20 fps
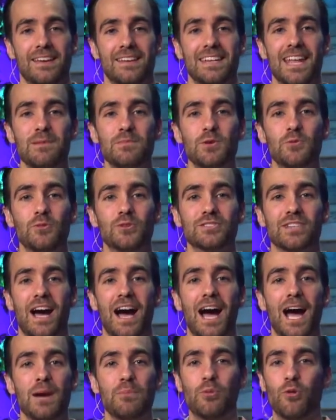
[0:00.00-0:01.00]
Naaman was a
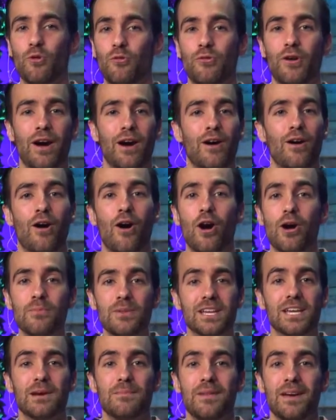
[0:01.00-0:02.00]
high-profile
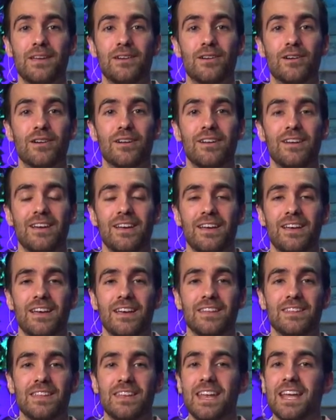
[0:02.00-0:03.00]
army commander
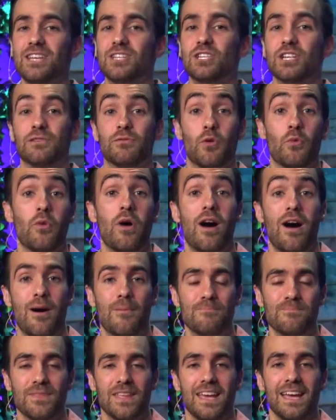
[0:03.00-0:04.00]
in the nation of
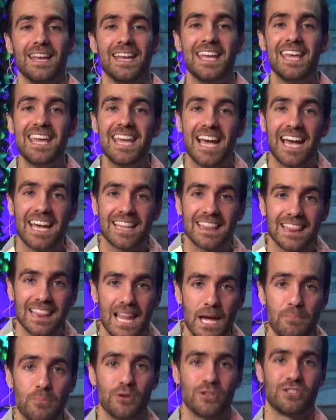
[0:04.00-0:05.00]
Aram, and he had
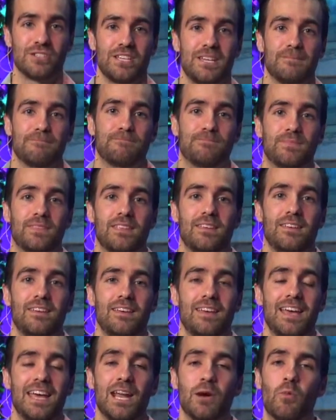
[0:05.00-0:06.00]
leprosy.
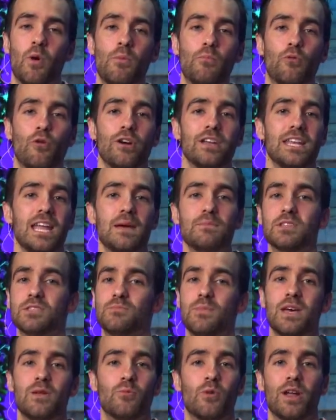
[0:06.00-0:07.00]
And at one point, Naaman's
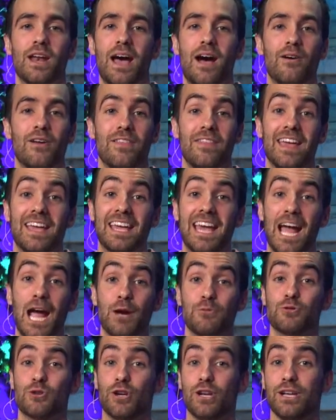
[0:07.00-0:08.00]
men went out and they
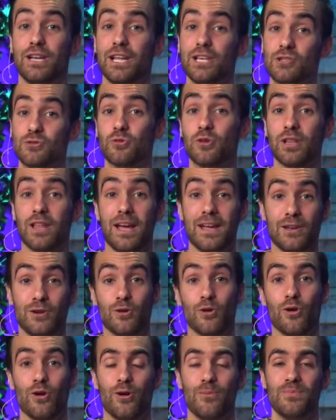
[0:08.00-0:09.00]
captured an Israelite
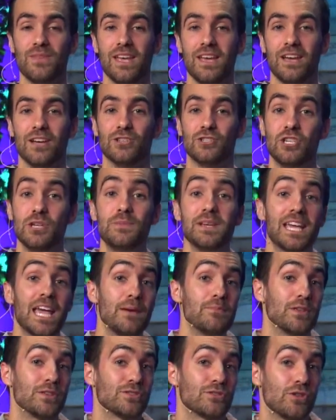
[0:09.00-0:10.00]
girl, and she
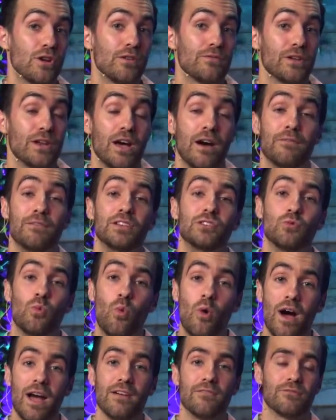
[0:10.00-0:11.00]
became the servant of his
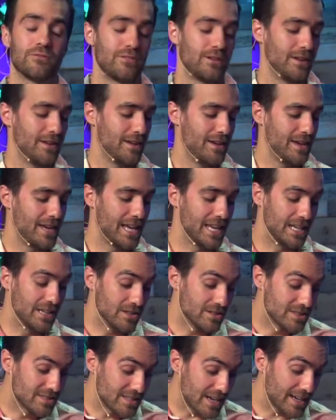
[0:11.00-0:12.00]
wife. And
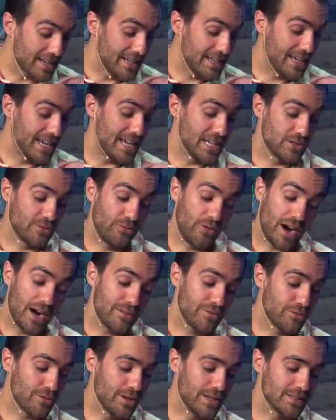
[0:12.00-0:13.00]
in 2 Kings
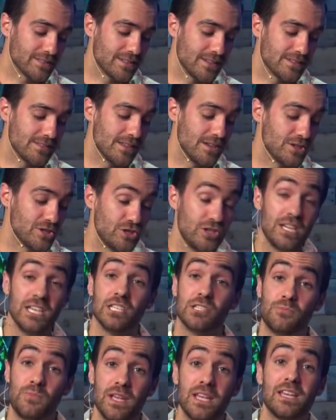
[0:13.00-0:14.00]
5:3, it says this, she,
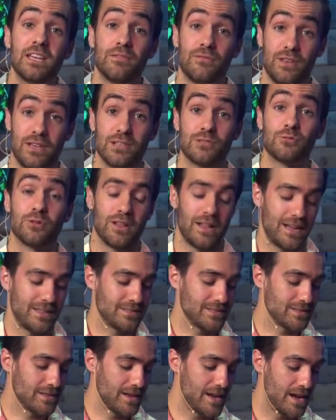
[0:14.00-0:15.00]
speaking of the Israelite
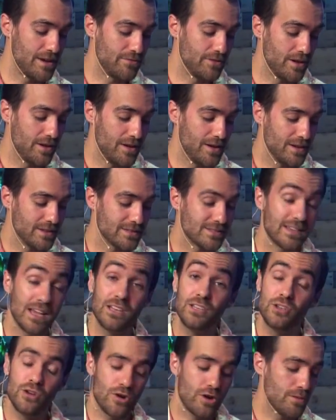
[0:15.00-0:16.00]
slave,
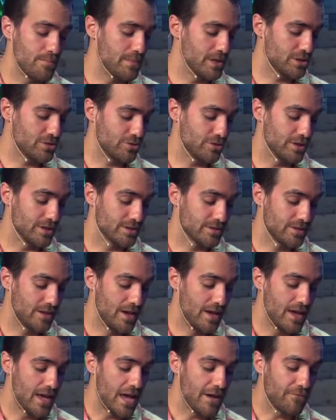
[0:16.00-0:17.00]
said to her mistress,
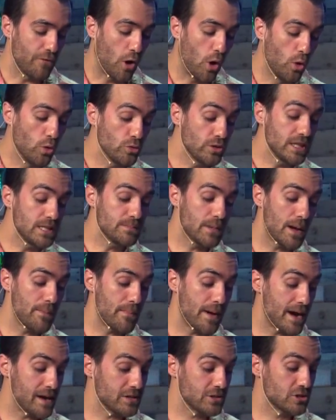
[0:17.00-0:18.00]
"If only my
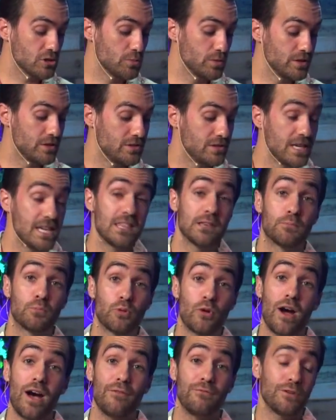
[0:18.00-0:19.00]
master would see the
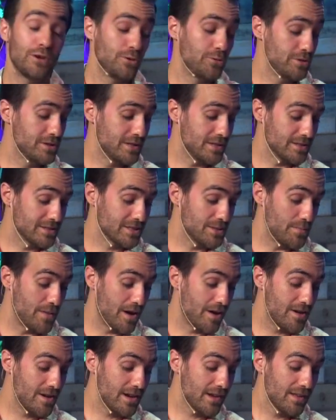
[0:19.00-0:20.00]
prophet who is in
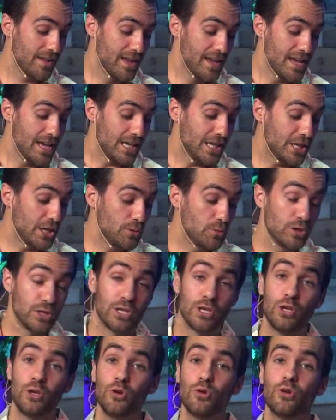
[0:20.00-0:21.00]
Samaria, he would
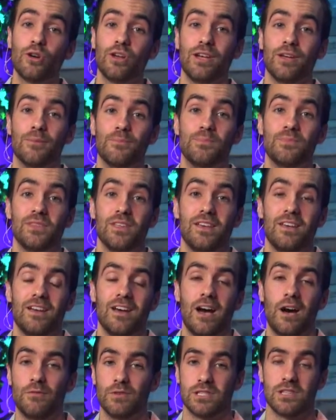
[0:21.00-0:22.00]
cure him
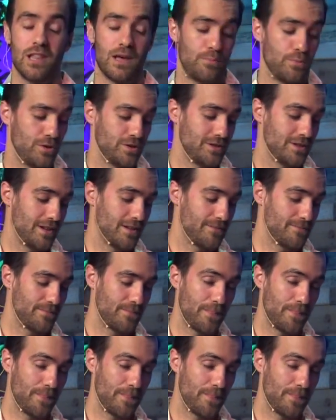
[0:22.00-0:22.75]
of his leprosy."